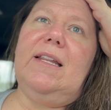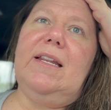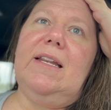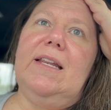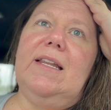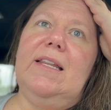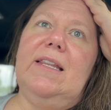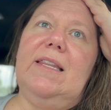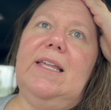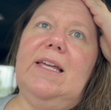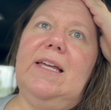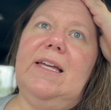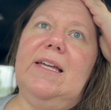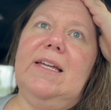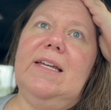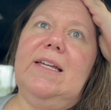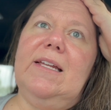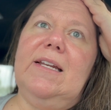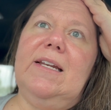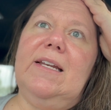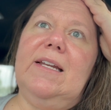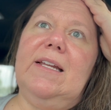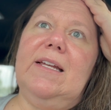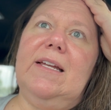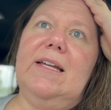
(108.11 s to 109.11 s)

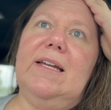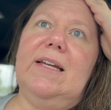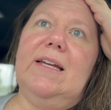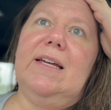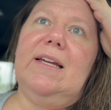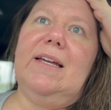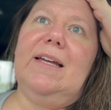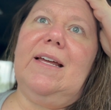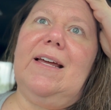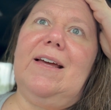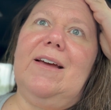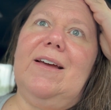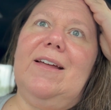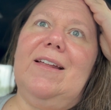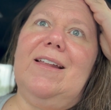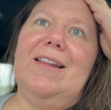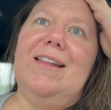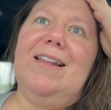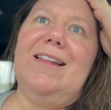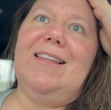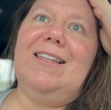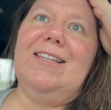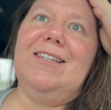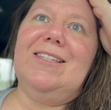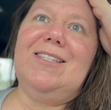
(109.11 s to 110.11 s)
then
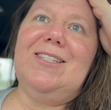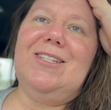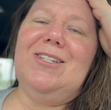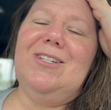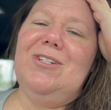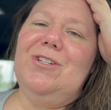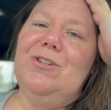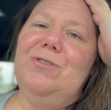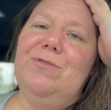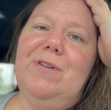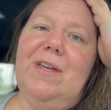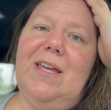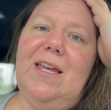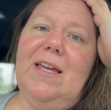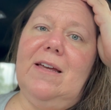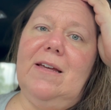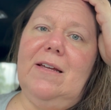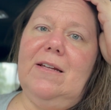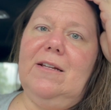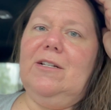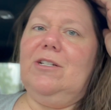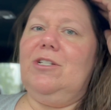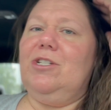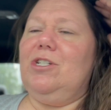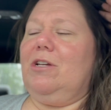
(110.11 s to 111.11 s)
this new
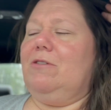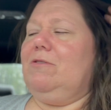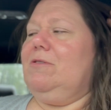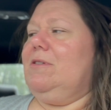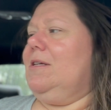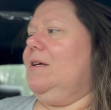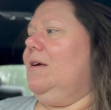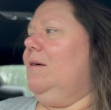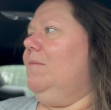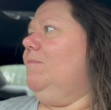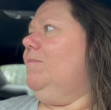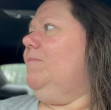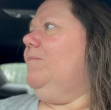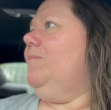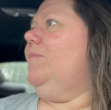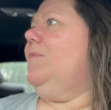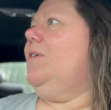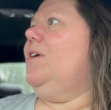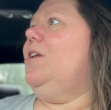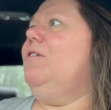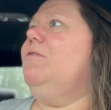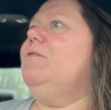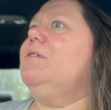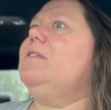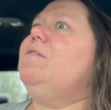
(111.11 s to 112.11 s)
kid shows up.
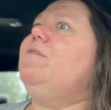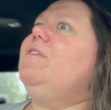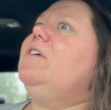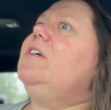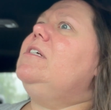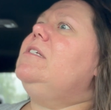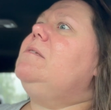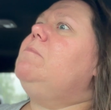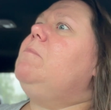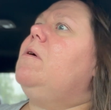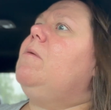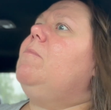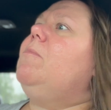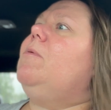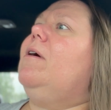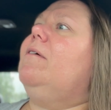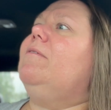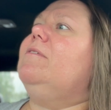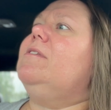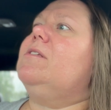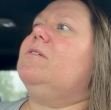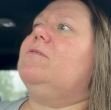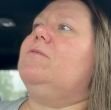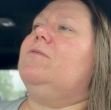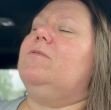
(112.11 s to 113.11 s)
You know, it's a very small
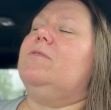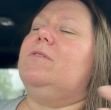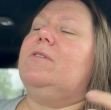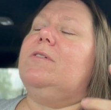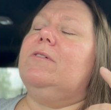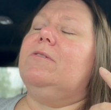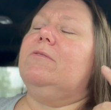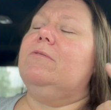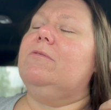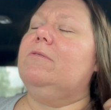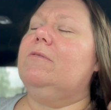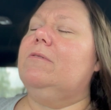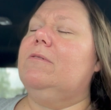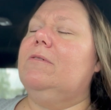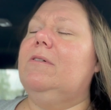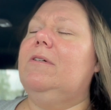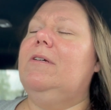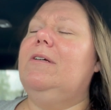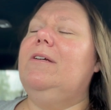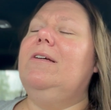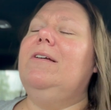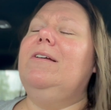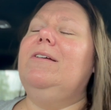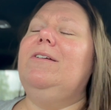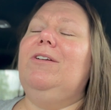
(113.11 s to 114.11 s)
private school, so
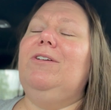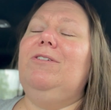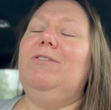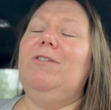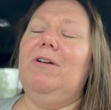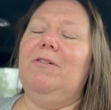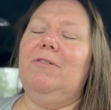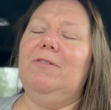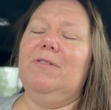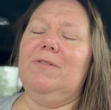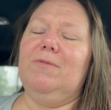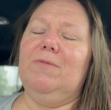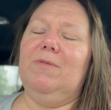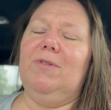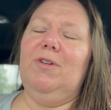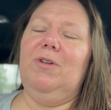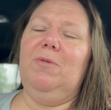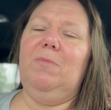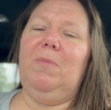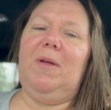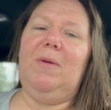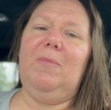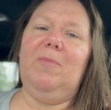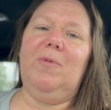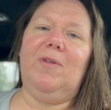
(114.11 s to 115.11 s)
you notice when new
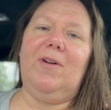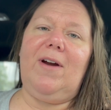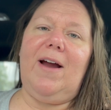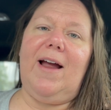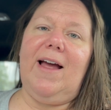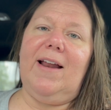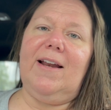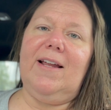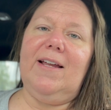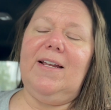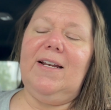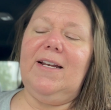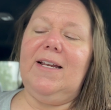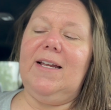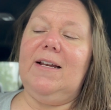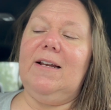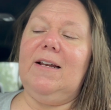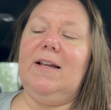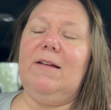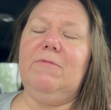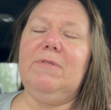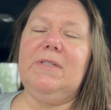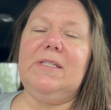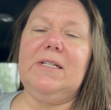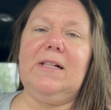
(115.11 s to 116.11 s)
people are added, and
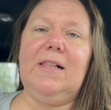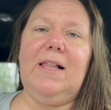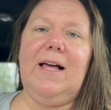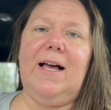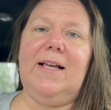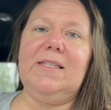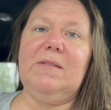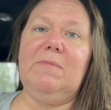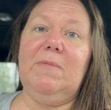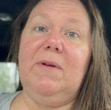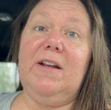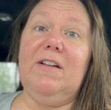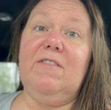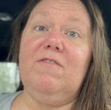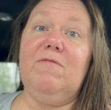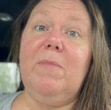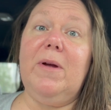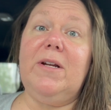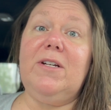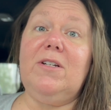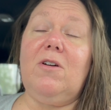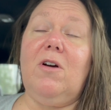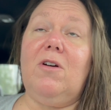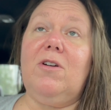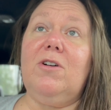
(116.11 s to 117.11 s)
it was a classmate of
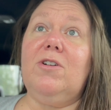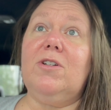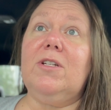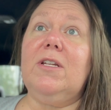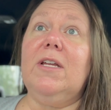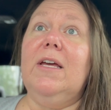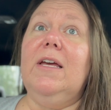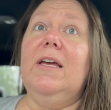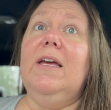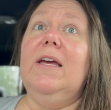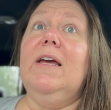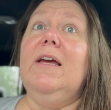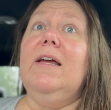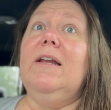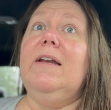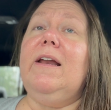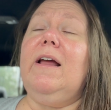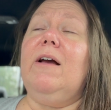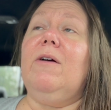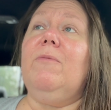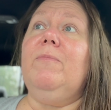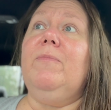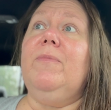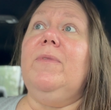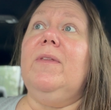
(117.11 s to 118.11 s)
my daughter's.
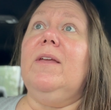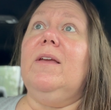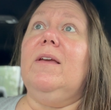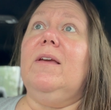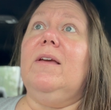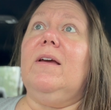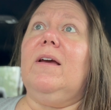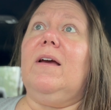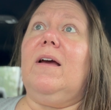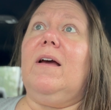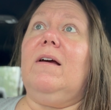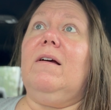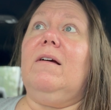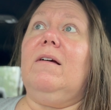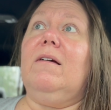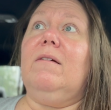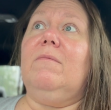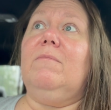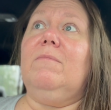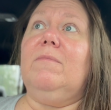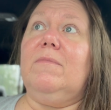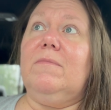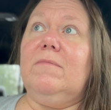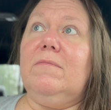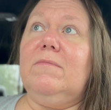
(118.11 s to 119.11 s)
Now,
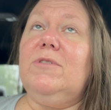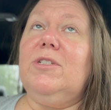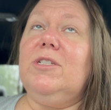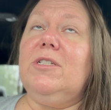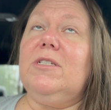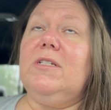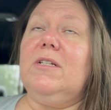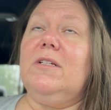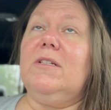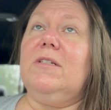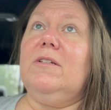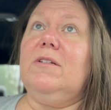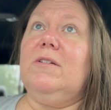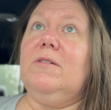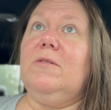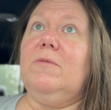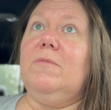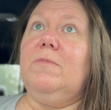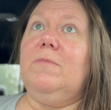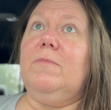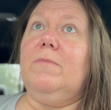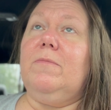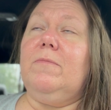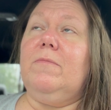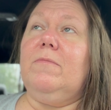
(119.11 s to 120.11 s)
just a
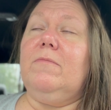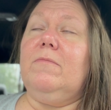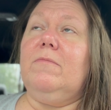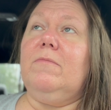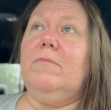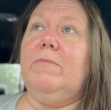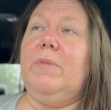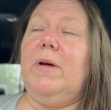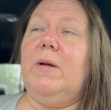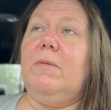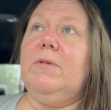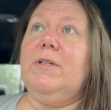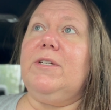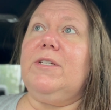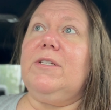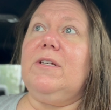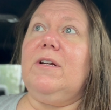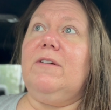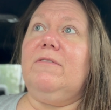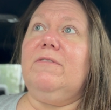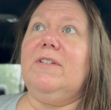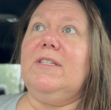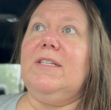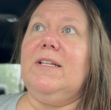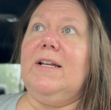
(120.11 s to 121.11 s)
little public
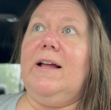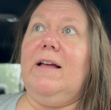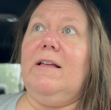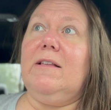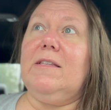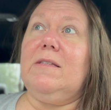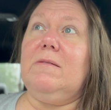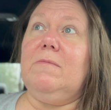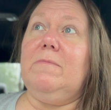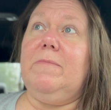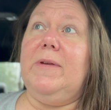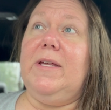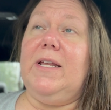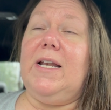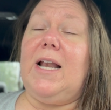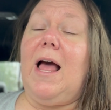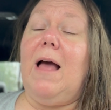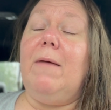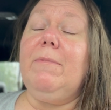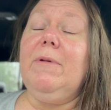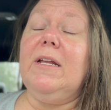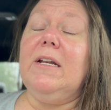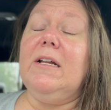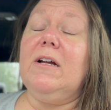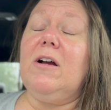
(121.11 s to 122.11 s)
service announcement.
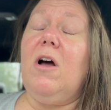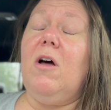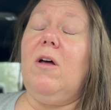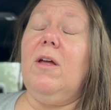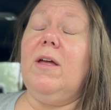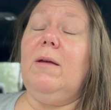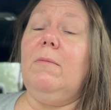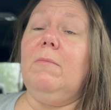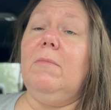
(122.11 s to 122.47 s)
I'm going to call him